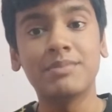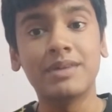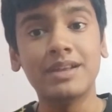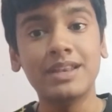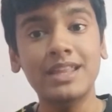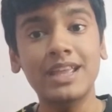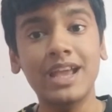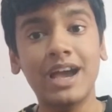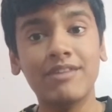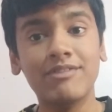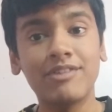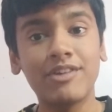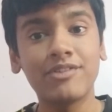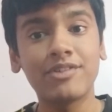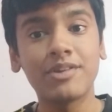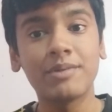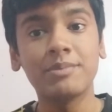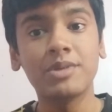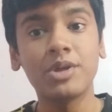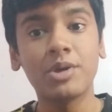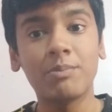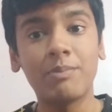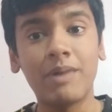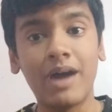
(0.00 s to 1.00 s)
away
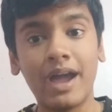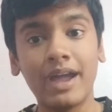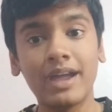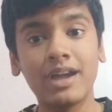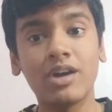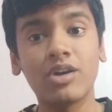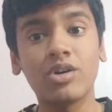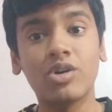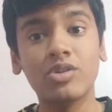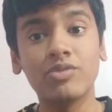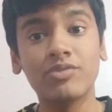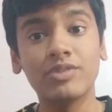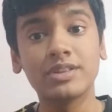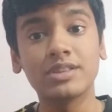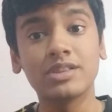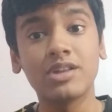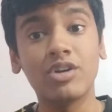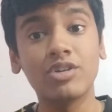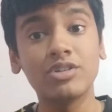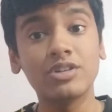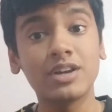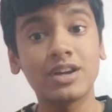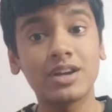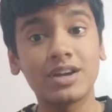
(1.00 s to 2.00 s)
from your bank account
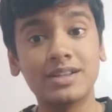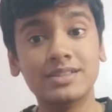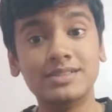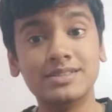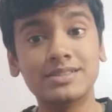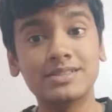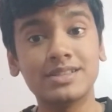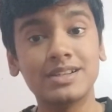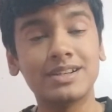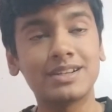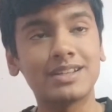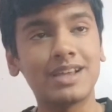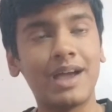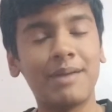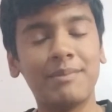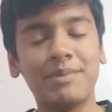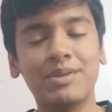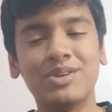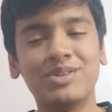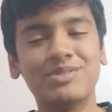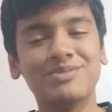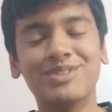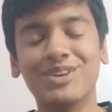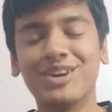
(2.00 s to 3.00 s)
without your consent,
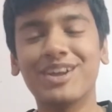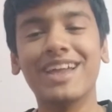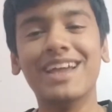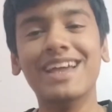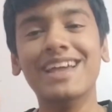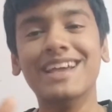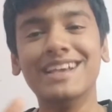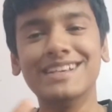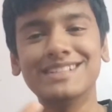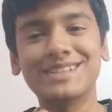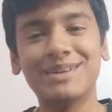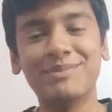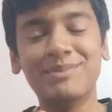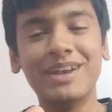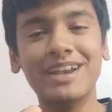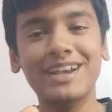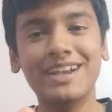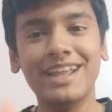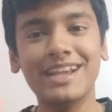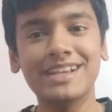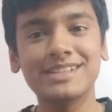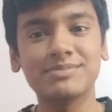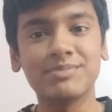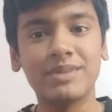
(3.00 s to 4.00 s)

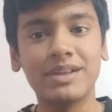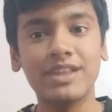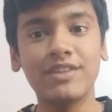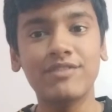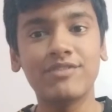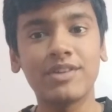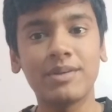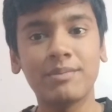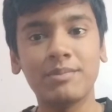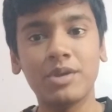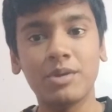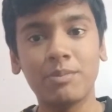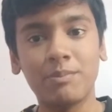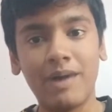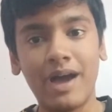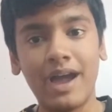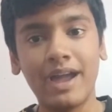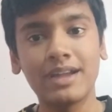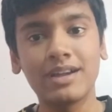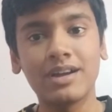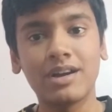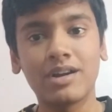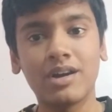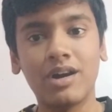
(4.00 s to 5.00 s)
somebody takes money from your
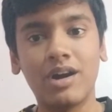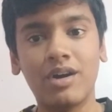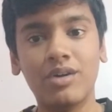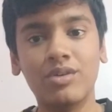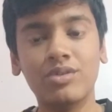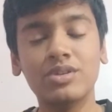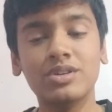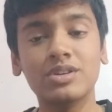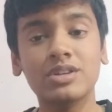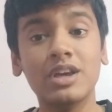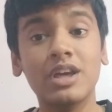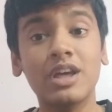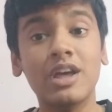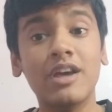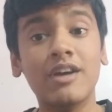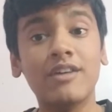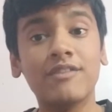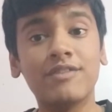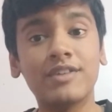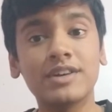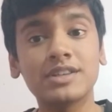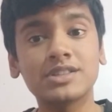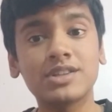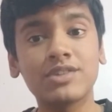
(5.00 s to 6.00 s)
bank account,
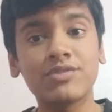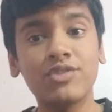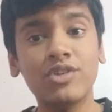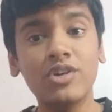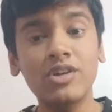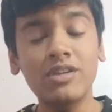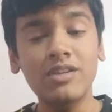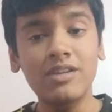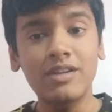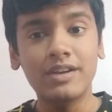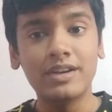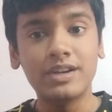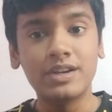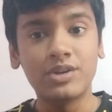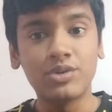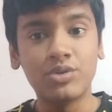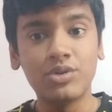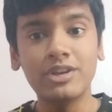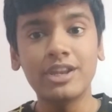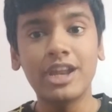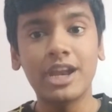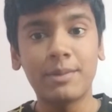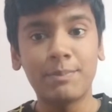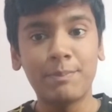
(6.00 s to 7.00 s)
first of all,
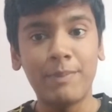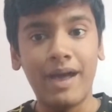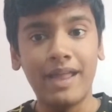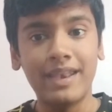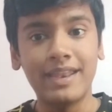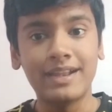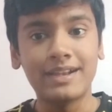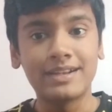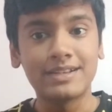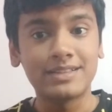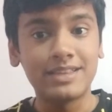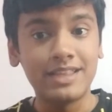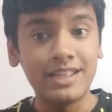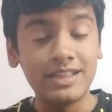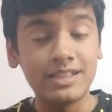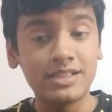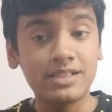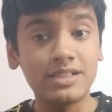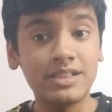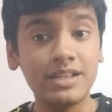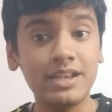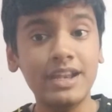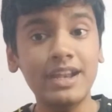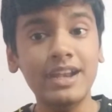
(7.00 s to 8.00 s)
don't get panicked. In
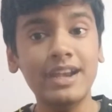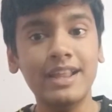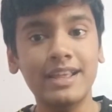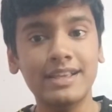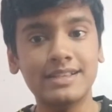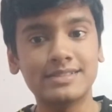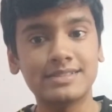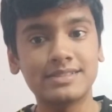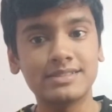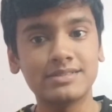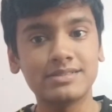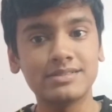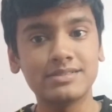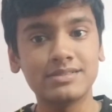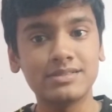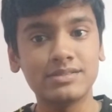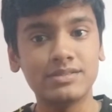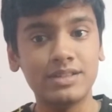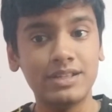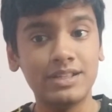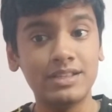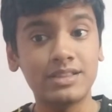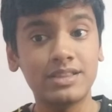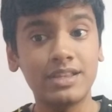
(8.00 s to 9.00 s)
3 days
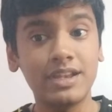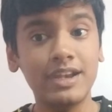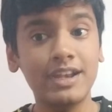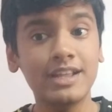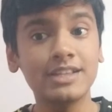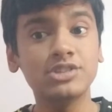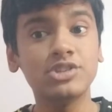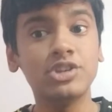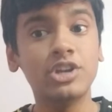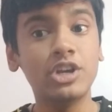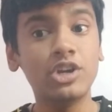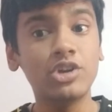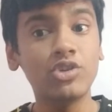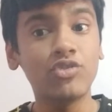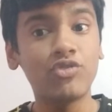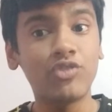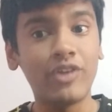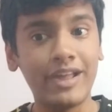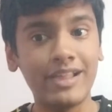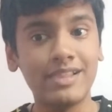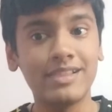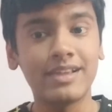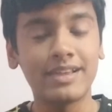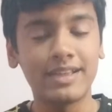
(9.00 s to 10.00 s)
you need to
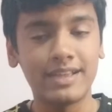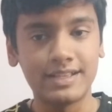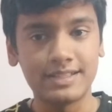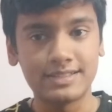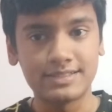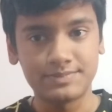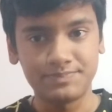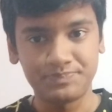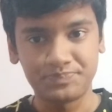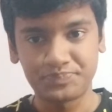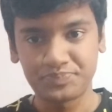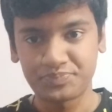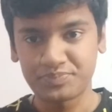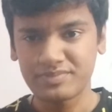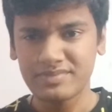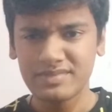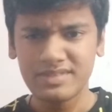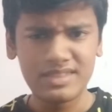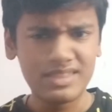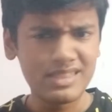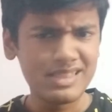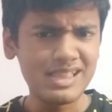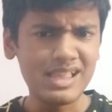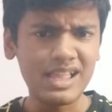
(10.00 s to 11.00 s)
file the case.
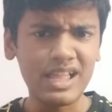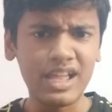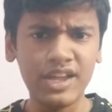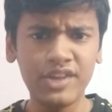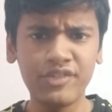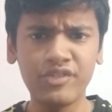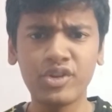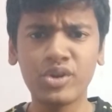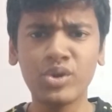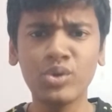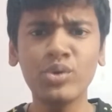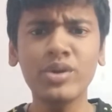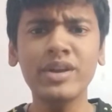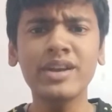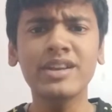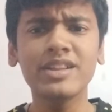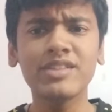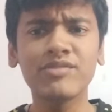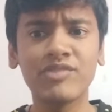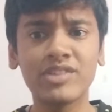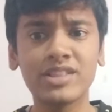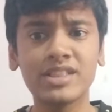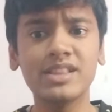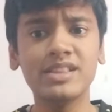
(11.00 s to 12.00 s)
If you do it
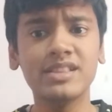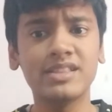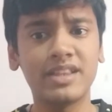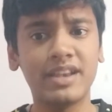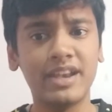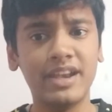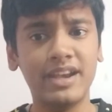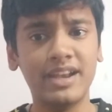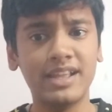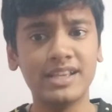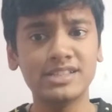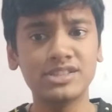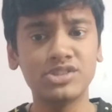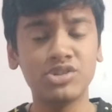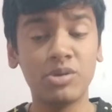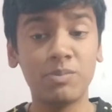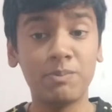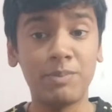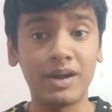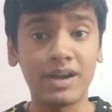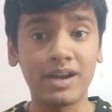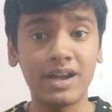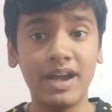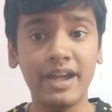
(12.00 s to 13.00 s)
within 3 days,
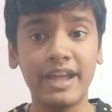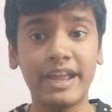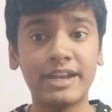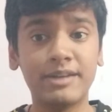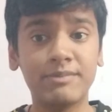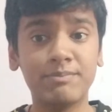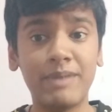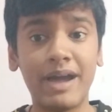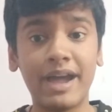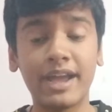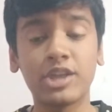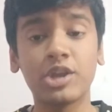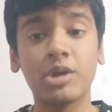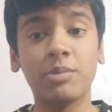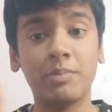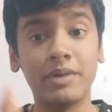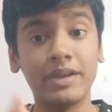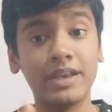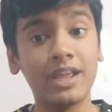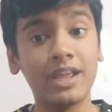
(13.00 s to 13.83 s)
you'll pakka get back your money,